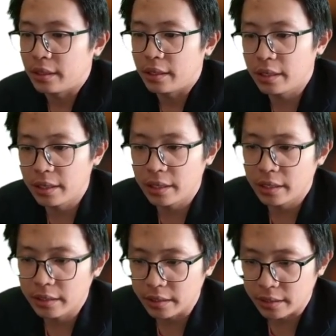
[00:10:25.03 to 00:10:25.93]

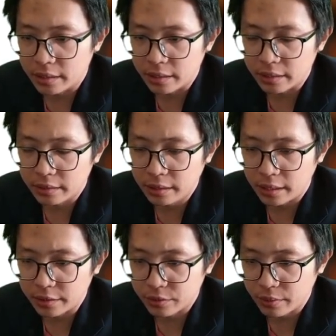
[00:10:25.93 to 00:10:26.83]
and
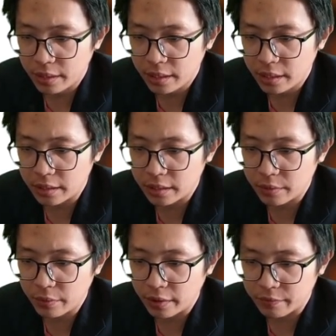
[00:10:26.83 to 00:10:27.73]
TR square, and
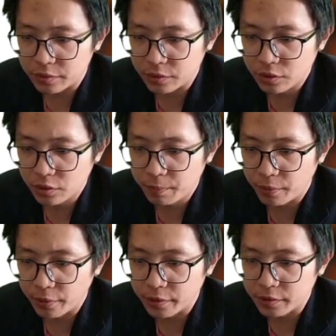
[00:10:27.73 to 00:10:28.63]
then we have
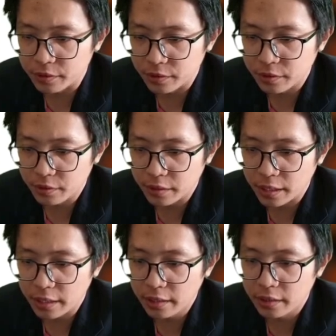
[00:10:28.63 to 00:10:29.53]

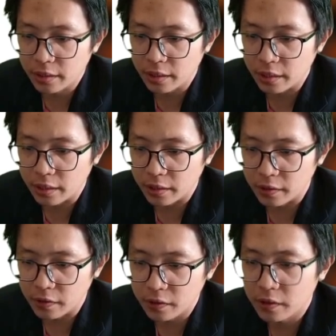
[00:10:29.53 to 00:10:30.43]
0.09
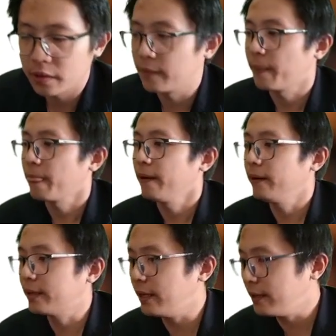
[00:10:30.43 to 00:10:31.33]
A.
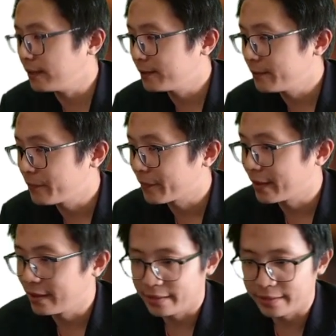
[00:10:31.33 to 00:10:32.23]
Okay?
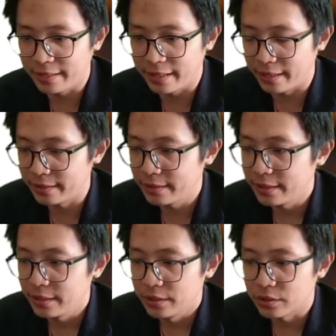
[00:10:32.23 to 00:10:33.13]
Yeah.
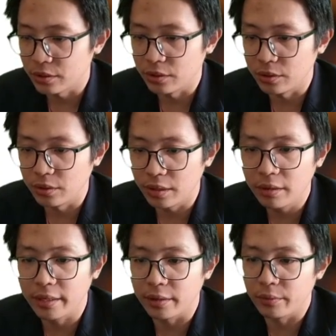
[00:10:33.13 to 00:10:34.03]
So,
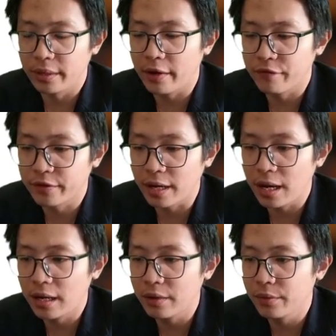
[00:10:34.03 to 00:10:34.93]
okay, we have the
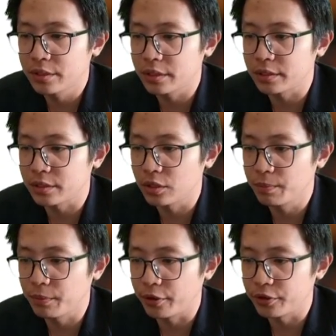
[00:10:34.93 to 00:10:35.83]
R, which is
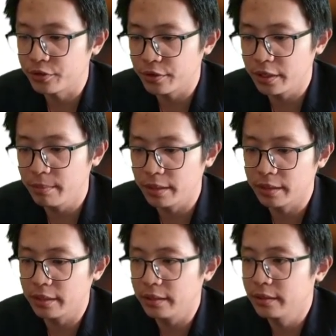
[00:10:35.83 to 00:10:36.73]
0.3
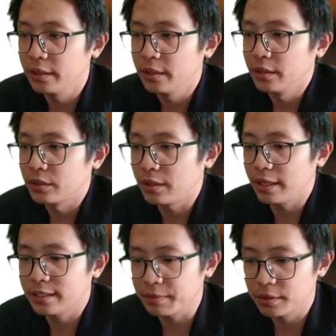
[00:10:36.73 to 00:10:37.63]
meter. So
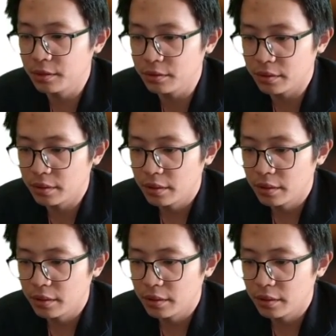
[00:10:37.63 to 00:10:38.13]
let's substitute.